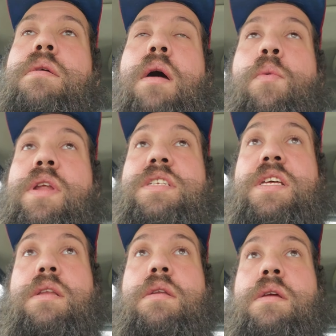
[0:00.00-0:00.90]

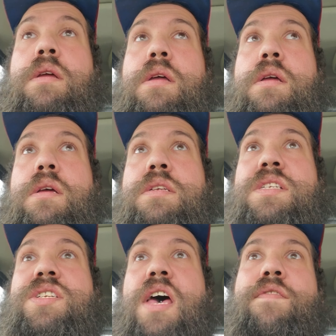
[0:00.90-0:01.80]

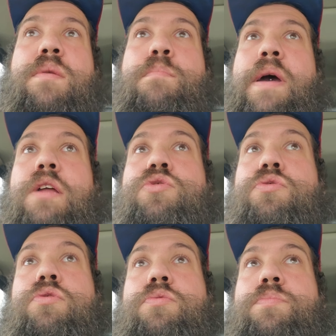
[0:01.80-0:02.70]

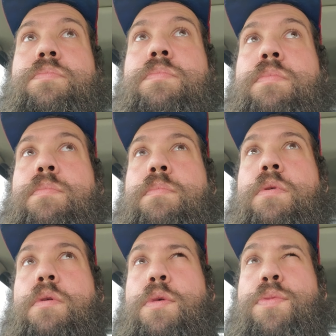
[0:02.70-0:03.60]
7-bedroom,
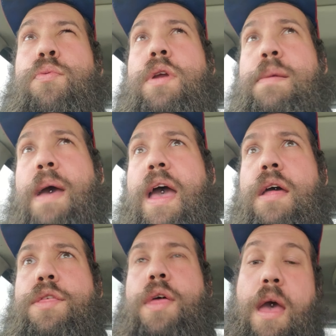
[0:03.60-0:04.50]

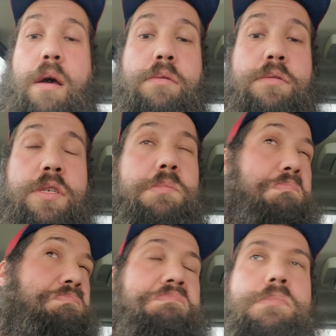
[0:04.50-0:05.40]
3-bath house?
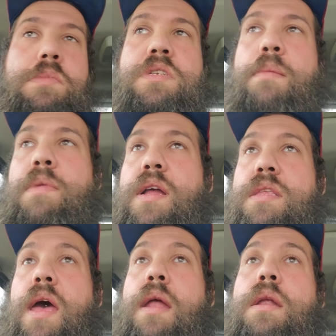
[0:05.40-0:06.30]
Something like
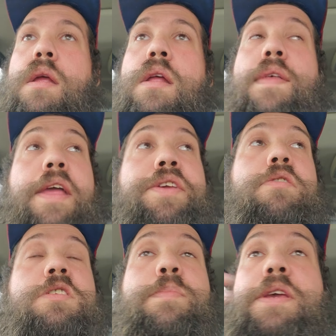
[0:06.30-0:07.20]
that. That
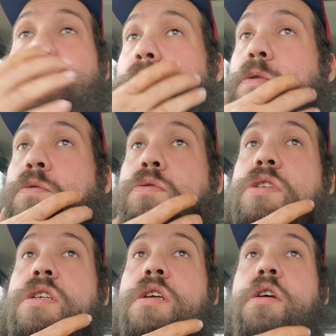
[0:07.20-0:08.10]
used to be
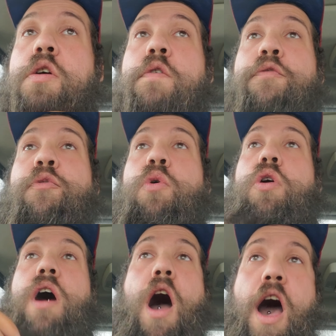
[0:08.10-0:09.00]
used for
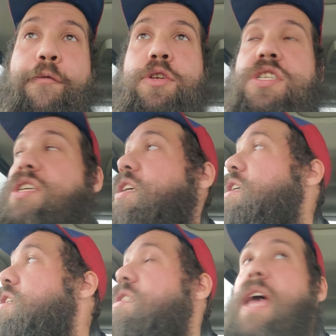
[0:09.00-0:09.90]

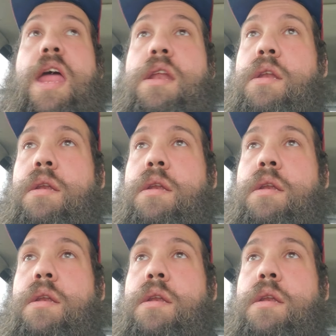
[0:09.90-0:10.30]
offices, and